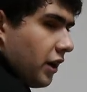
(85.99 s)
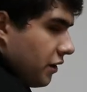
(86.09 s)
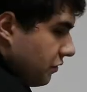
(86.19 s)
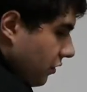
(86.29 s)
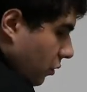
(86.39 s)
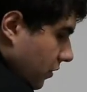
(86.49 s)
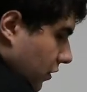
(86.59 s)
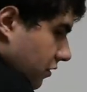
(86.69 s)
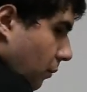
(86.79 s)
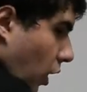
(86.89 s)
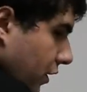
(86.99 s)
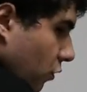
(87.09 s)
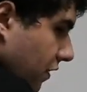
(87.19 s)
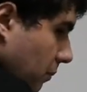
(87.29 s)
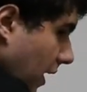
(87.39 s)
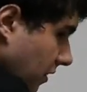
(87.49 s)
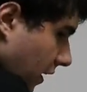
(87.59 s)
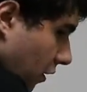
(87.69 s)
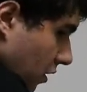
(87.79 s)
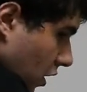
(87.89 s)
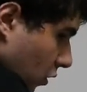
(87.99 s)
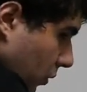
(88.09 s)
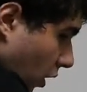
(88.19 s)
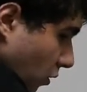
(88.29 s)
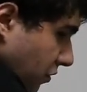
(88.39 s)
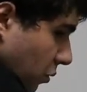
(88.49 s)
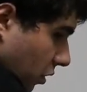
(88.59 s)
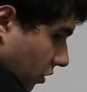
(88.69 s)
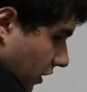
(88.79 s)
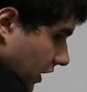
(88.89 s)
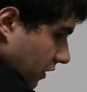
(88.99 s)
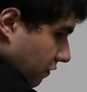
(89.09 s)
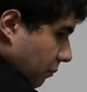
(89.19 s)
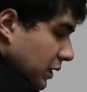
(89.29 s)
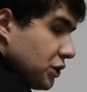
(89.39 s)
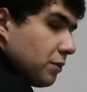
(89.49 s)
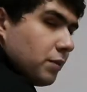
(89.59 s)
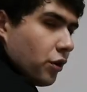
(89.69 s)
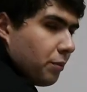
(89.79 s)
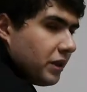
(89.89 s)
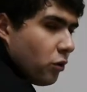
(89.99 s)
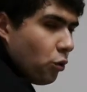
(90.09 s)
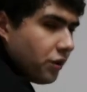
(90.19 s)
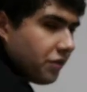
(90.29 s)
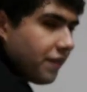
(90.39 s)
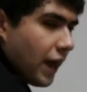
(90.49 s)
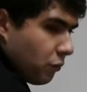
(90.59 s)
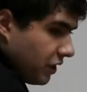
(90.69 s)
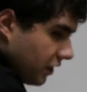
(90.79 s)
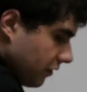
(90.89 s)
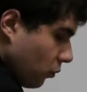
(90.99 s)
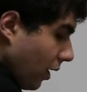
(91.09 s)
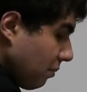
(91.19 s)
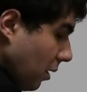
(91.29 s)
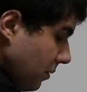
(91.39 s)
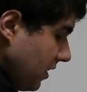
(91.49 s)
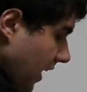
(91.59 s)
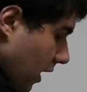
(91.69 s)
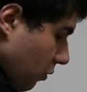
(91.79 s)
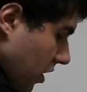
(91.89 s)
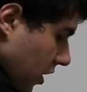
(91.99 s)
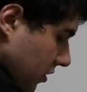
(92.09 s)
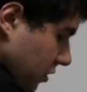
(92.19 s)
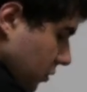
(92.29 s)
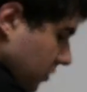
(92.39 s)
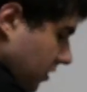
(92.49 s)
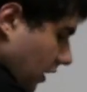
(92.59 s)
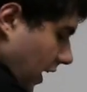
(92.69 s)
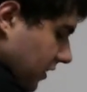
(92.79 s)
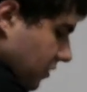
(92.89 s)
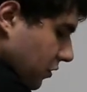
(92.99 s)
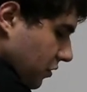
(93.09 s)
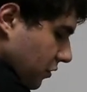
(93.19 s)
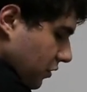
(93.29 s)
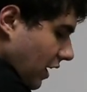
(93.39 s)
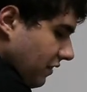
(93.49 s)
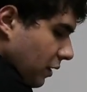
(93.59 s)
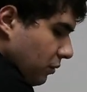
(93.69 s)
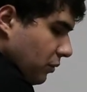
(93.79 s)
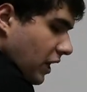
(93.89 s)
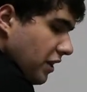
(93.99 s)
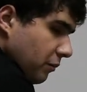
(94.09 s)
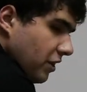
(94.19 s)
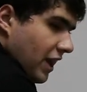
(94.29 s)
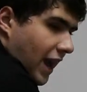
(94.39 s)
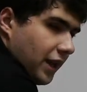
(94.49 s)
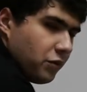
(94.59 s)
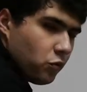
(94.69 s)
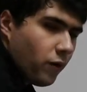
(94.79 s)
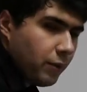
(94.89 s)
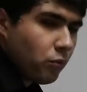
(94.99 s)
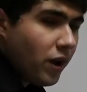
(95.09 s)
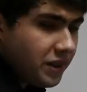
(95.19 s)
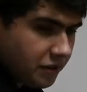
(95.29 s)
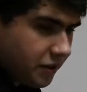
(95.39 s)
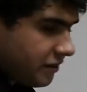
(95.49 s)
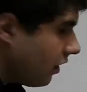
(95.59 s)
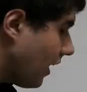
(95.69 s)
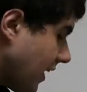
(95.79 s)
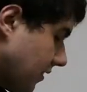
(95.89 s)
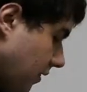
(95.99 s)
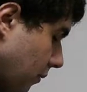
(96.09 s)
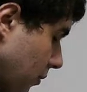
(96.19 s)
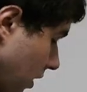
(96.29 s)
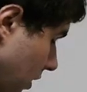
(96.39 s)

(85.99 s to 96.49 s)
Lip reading: So there's some audio feedback there. We also heard an information blurb. It told us that we can swipe up and down to select, to navigate between items, and swipe right to select them.